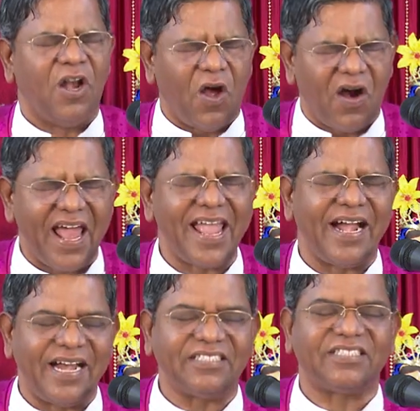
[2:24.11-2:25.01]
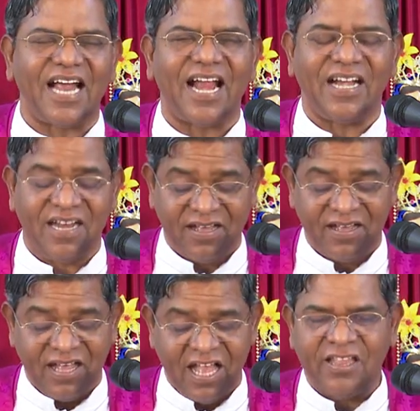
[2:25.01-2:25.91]
Lord, I understand
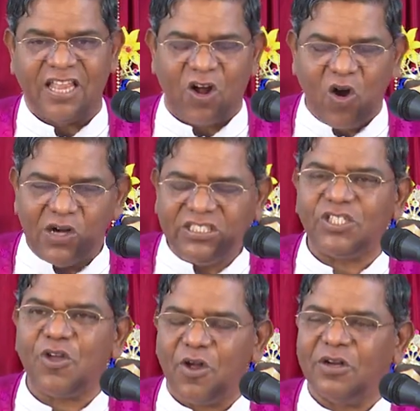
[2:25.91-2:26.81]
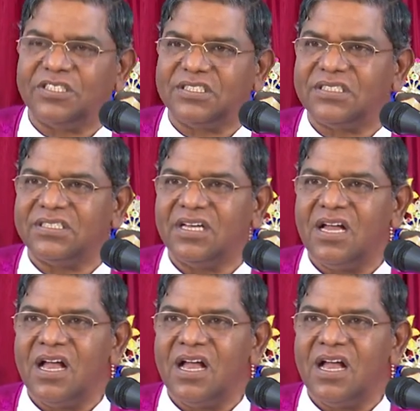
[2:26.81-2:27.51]
the consequence